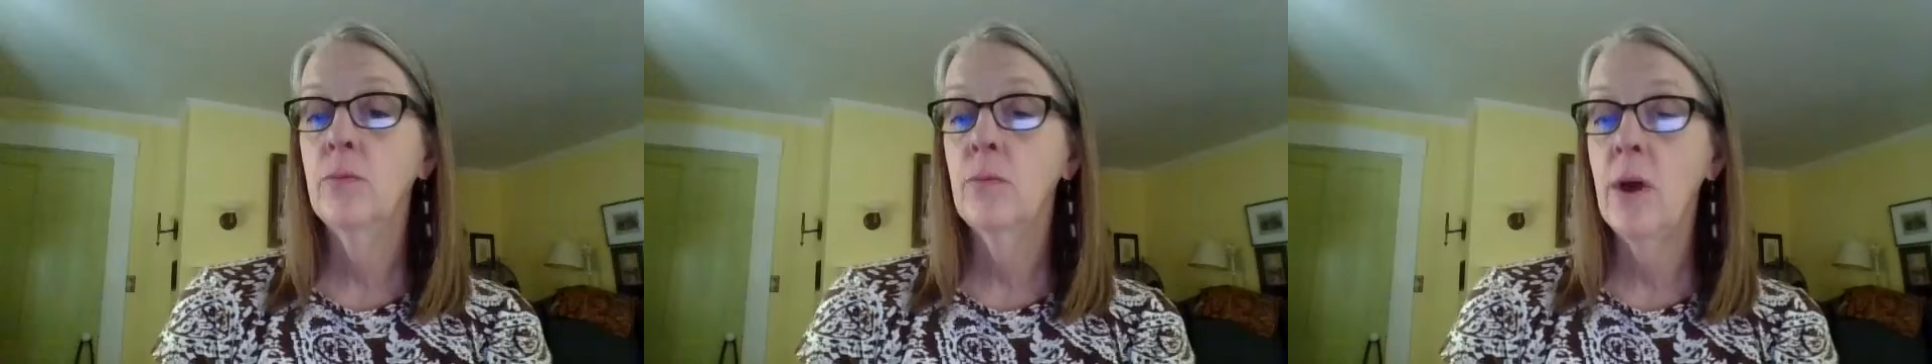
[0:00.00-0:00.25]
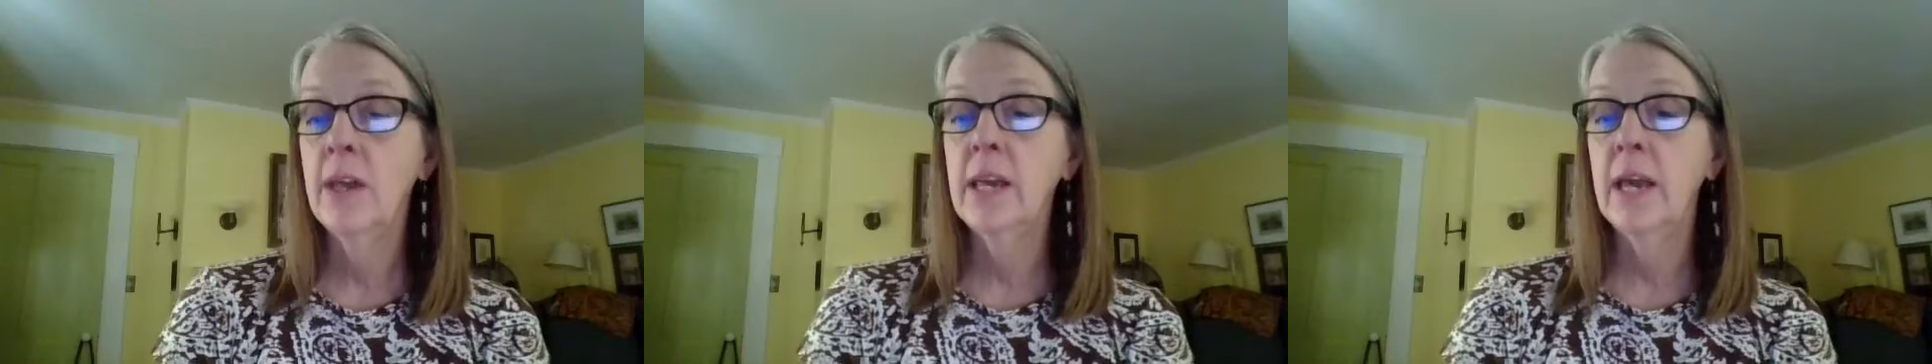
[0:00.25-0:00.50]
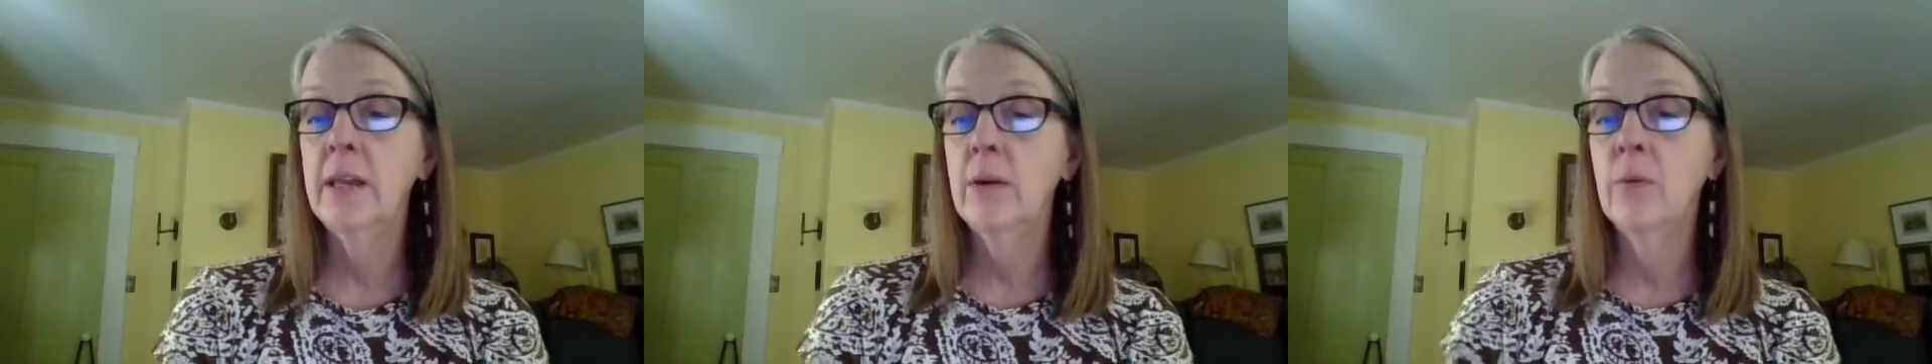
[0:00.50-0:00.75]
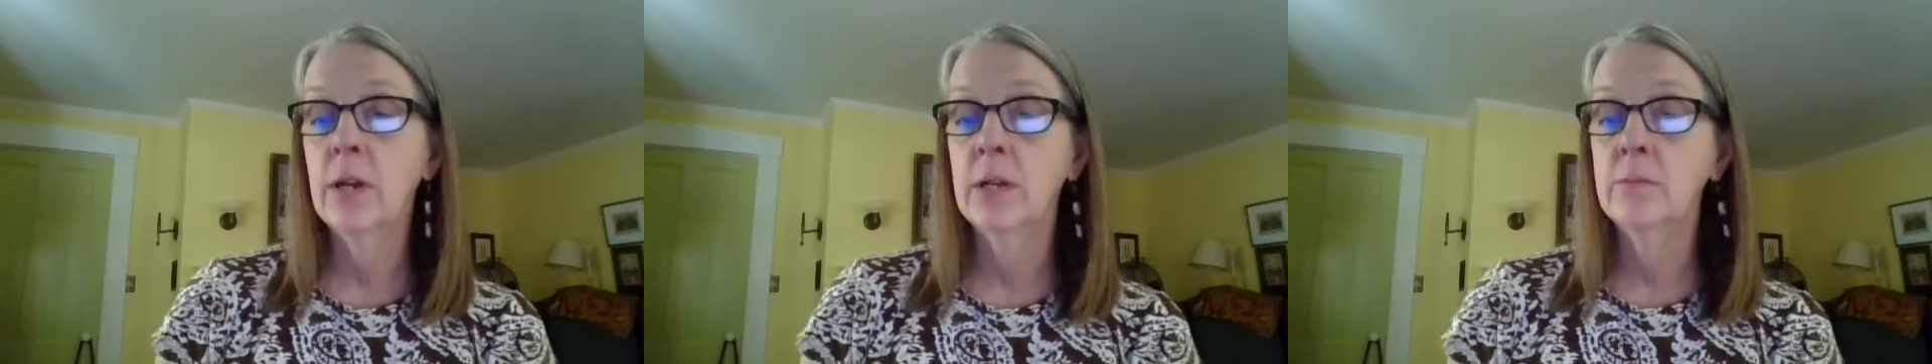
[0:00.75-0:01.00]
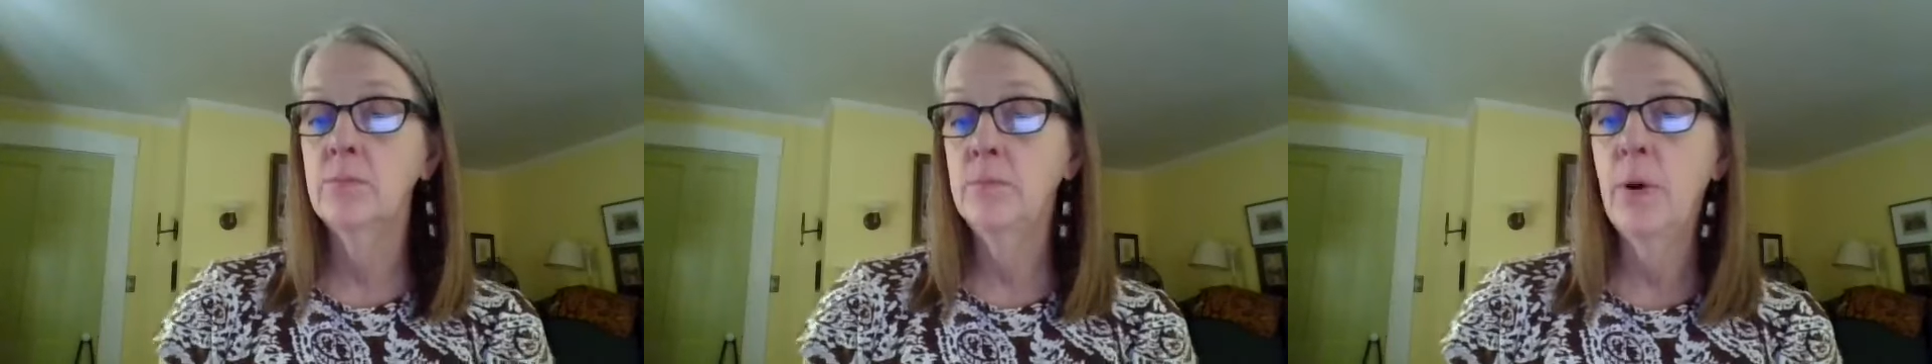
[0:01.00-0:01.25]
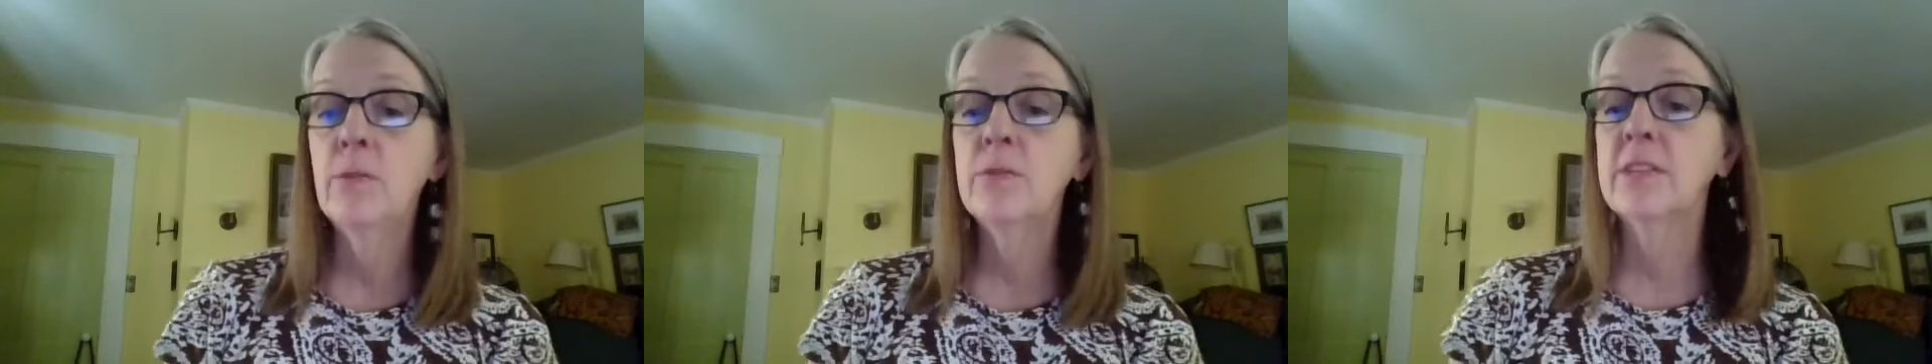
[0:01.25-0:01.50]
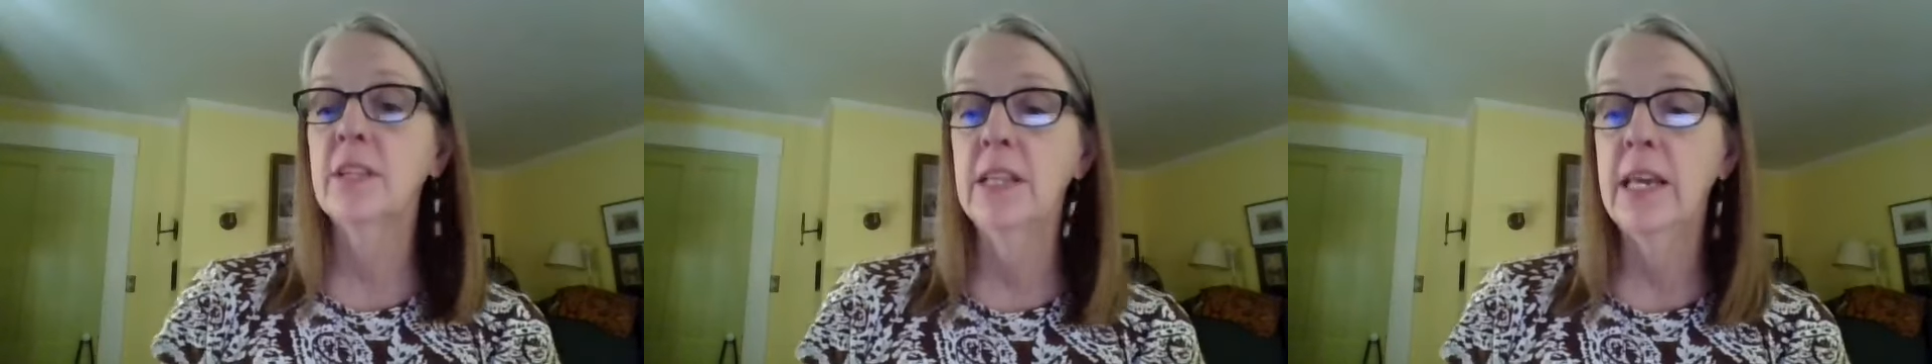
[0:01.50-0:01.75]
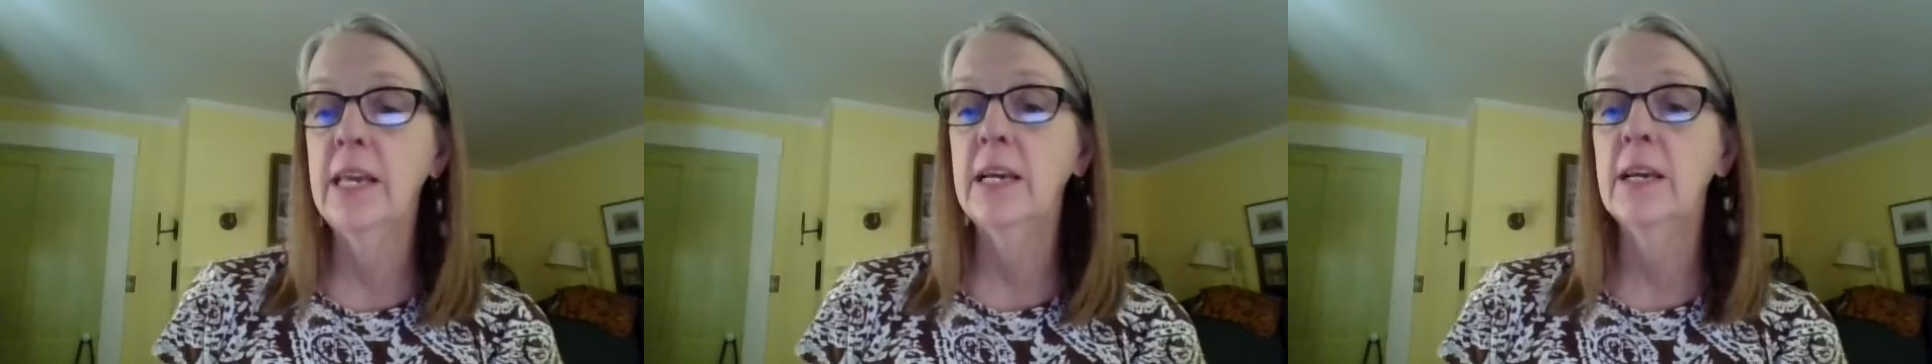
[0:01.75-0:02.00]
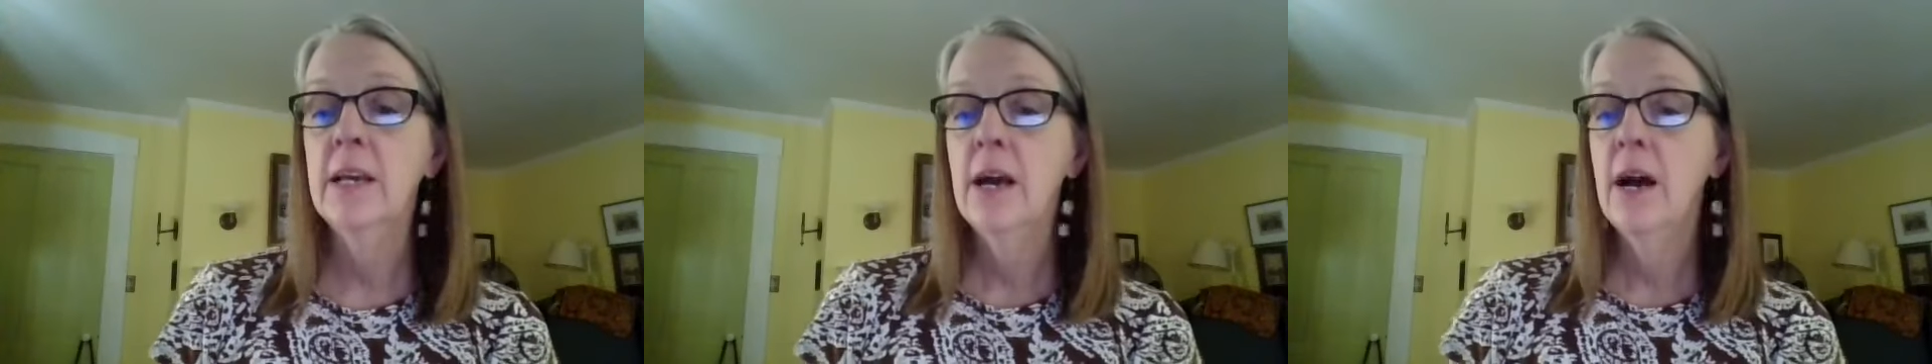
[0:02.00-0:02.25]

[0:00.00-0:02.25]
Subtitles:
we're going to post the link